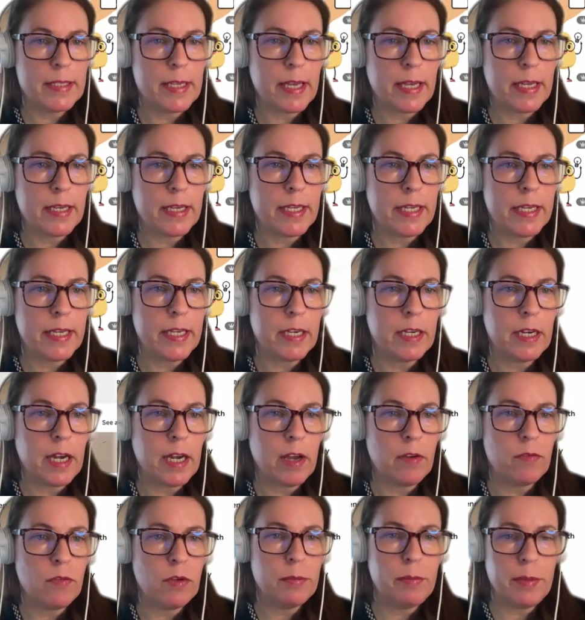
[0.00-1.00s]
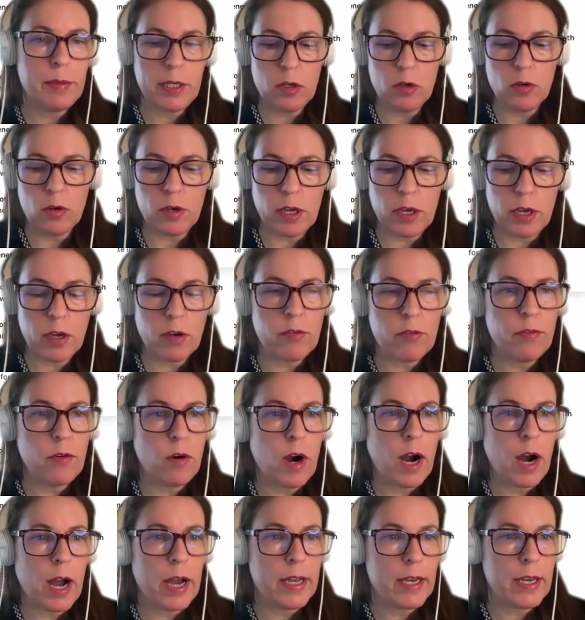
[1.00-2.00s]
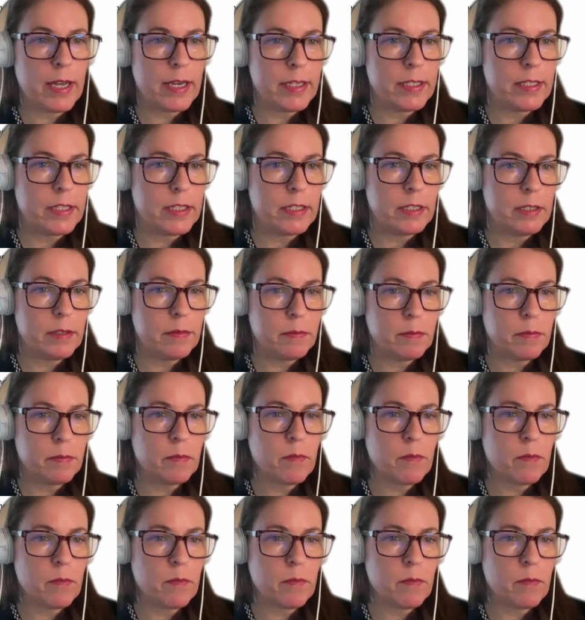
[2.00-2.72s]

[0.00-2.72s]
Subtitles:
and here I will be looking for highlighter.